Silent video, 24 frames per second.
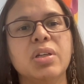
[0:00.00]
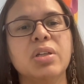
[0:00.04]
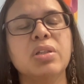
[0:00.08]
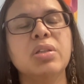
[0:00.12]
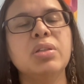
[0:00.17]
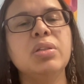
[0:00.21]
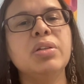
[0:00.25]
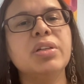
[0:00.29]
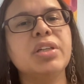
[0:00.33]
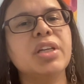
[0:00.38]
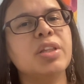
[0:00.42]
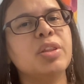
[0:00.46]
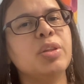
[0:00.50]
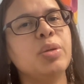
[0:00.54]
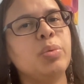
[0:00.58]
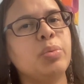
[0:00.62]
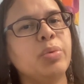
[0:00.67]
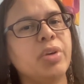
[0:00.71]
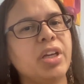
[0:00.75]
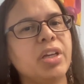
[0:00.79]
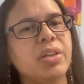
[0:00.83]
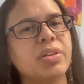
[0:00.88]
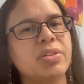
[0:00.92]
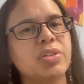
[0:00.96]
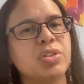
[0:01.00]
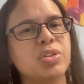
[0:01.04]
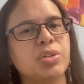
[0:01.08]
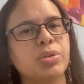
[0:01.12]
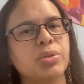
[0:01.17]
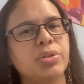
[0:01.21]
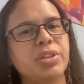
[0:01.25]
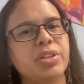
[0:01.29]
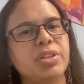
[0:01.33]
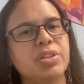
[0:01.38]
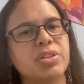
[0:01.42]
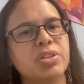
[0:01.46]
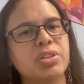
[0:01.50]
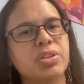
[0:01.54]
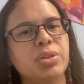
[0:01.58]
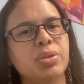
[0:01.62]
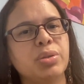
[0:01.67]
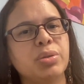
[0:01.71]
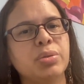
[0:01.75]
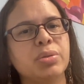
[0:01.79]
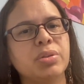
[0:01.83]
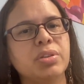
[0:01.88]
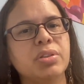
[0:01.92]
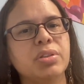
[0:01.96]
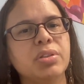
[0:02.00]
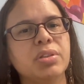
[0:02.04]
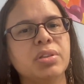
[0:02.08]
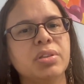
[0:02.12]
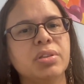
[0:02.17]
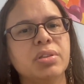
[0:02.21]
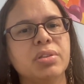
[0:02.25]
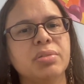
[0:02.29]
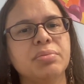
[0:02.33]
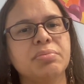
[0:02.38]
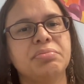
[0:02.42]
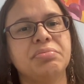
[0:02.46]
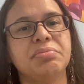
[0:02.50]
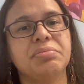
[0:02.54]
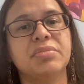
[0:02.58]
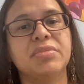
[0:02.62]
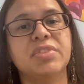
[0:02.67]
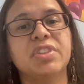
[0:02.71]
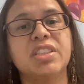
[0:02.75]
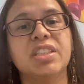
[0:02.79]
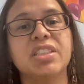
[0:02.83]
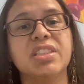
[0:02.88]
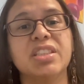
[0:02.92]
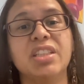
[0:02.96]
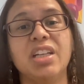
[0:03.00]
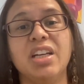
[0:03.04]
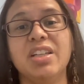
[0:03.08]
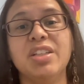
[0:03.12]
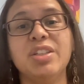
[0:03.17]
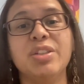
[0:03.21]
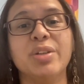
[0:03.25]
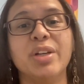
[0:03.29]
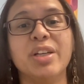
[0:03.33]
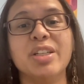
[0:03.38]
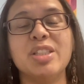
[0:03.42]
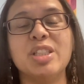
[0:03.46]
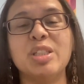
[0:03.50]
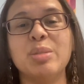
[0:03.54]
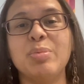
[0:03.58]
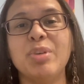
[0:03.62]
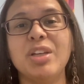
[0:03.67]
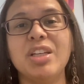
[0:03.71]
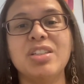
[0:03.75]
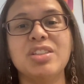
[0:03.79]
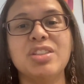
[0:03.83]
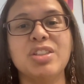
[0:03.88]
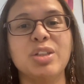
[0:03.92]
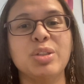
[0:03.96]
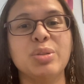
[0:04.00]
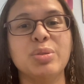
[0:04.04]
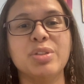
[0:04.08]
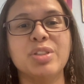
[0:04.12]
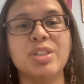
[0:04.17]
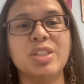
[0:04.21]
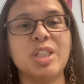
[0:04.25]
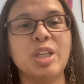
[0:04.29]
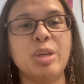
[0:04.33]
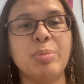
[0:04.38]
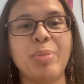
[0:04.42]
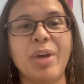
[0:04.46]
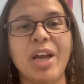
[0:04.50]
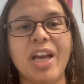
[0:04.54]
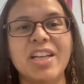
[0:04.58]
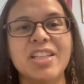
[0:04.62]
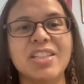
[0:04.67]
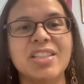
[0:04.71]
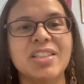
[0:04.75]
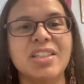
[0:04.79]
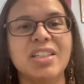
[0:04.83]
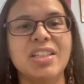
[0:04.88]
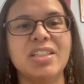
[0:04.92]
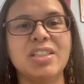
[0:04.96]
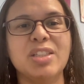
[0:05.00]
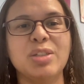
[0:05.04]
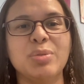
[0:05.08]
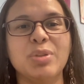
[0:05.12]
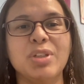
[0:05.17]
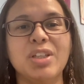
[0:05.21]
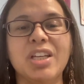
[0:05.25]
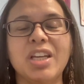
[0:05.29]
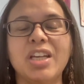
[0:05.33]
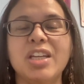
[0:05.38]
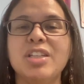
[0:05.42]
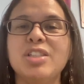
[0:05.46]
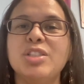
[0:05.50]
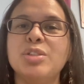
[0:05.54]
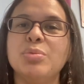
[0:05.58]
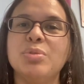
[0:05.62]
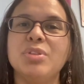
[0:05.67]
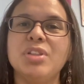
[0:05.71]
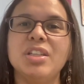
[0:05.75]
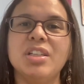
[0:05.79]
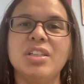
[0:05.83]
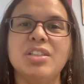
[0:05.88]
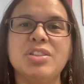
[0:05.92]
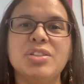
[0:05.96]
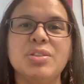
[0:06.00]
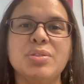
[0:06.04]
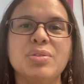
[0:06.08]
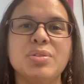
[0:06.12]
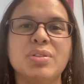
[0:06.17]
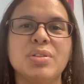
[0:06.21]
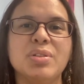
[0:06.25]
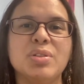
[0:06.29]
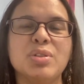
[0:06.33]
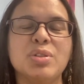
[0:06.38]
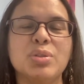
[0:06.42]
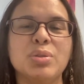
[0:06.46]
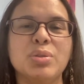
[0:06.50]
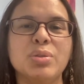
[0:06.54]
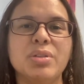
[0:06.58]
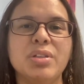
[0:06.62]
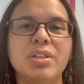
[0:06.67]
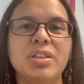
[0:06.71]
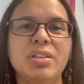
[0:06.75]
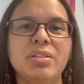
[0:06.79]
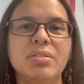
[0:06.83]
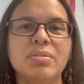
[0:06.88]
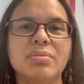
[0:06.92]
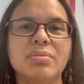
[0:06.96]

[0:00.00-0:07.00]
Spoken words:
Look at the way the story is told. Does it underestimate children's capacity to engage with the issues in the story?